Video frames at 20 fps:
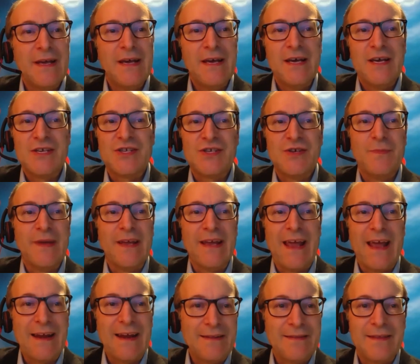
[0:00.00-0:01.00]
assuming
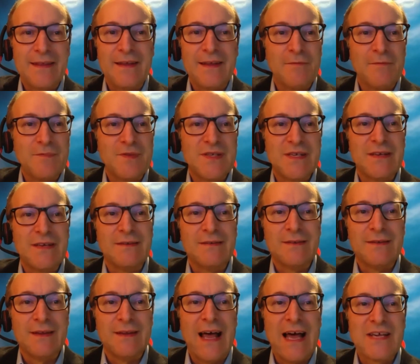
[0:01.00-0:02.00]
anything that we've seen in the
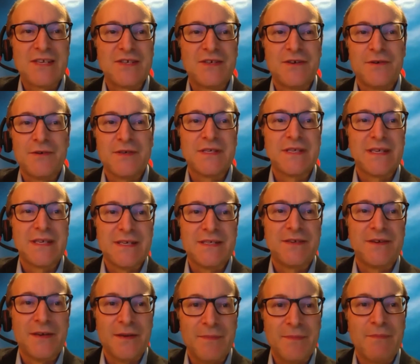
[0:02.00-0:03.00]
last year is
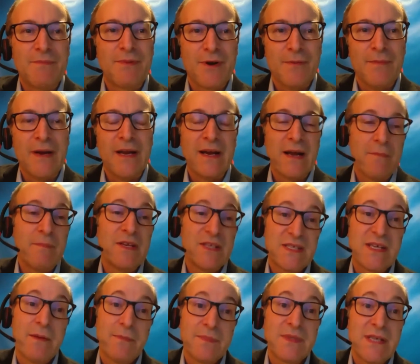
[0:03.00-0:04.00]
going to be permanent. I mean,
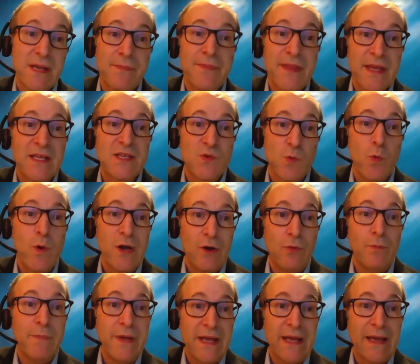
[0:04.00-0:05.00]
some things
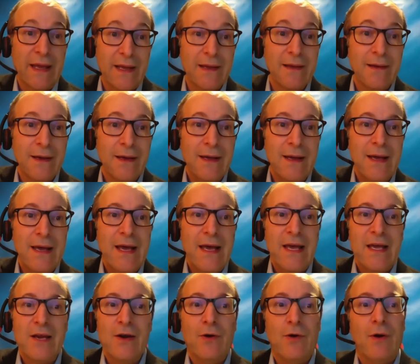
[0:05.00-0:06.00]
will be.
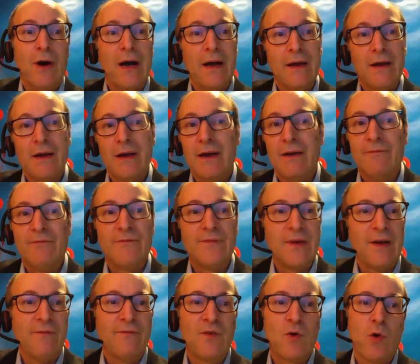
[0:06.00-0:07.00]

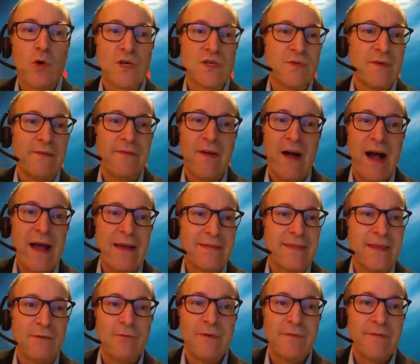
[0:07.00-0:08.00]
Of course, I
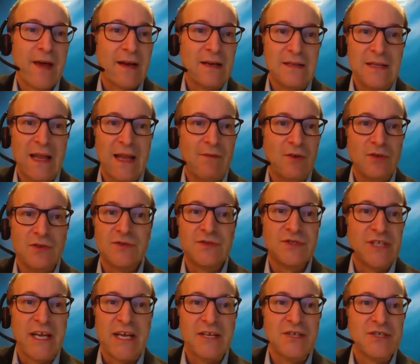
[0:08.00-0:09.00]
think we've had a level
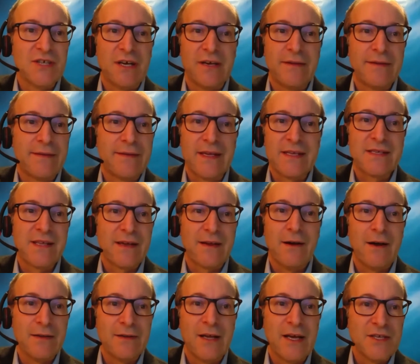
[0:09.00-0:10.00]
change on things like
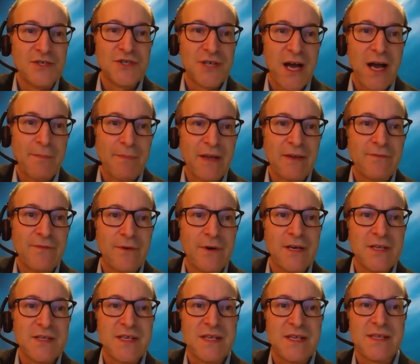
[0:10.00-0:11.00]
online shopping,
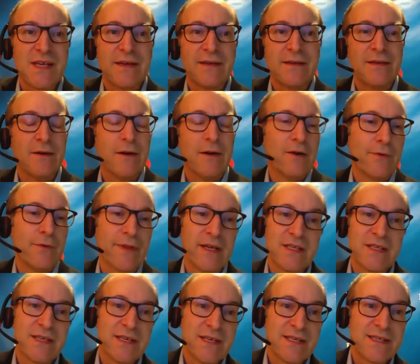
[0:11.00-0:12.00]
for instance. I don't think
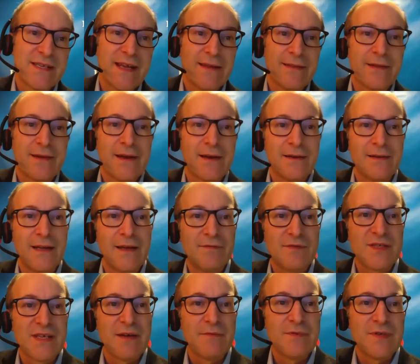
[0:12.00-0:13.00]
it's going to stay at the kind of
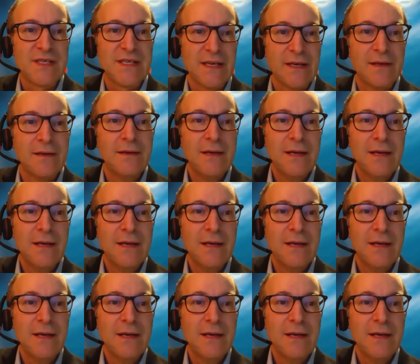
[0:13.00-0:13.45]
levels that we've seen,